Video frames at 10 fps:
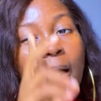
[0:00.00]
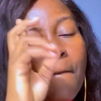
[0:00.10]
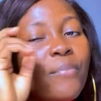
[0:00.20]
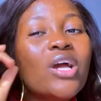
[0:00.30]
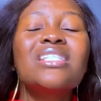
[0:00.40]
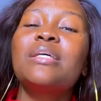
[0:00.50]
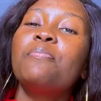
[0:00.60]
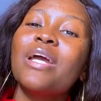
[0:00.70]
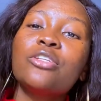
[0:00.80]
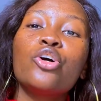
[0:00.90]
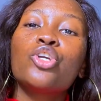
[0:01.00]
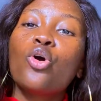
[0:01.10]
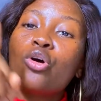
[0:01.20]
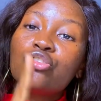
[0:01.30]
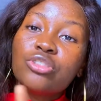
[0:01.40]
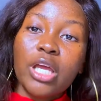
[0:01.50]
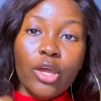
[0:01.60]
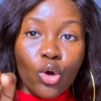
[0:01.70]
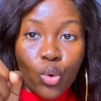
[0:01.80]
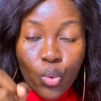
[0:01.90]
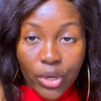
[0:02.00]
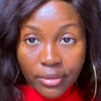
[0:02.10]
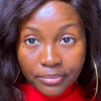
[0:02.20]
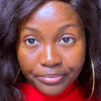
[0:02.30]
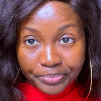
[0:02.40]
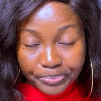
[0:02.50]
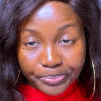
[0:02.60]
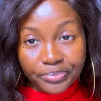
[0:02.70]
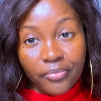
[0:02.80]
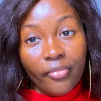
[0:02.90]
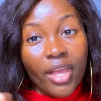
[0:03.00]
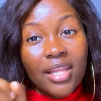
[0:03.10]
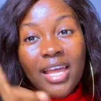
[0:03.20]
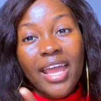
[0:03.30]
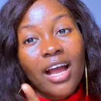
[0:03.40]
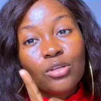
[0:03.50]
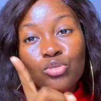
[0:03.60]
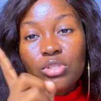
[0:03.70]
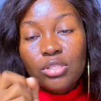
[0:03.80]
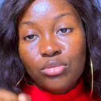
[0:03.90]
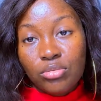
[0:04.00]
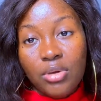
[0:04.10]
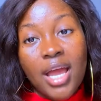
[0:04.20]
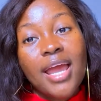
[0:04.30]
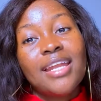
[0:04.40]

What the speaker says: But it's depending on the country that you're going that you can do the 2.